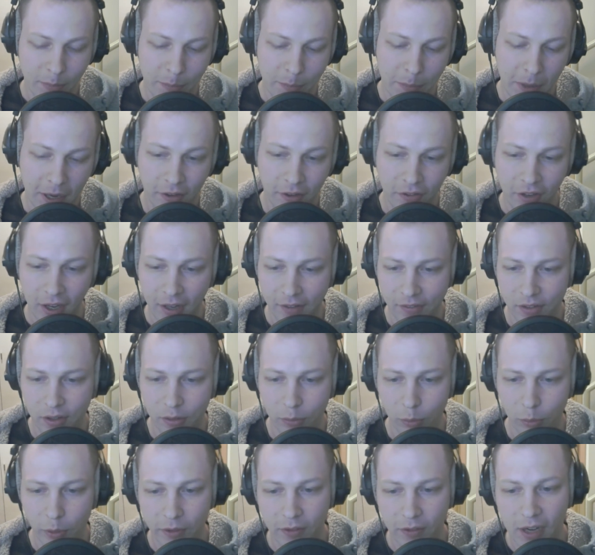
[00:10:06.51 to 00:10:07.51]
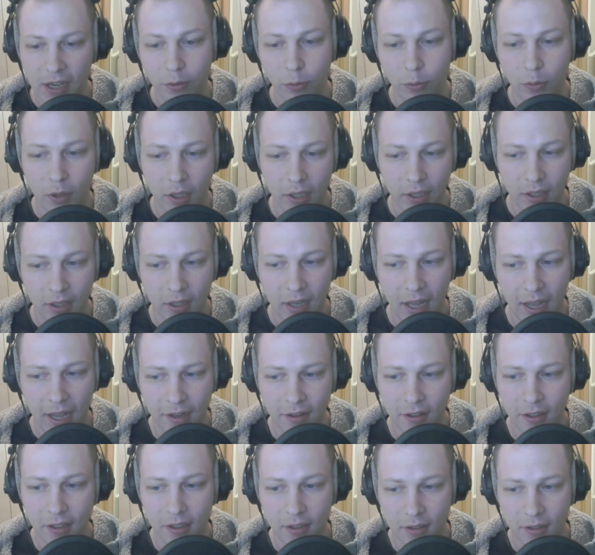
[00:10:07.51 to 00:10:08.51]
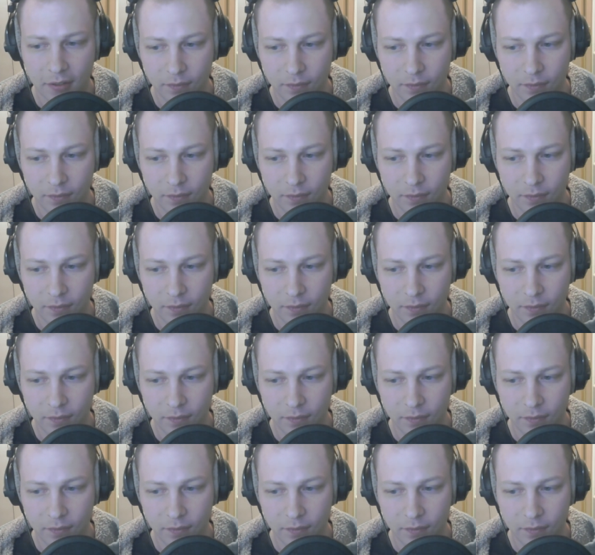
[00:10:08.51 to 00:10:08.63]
better chance to win round 1 at all.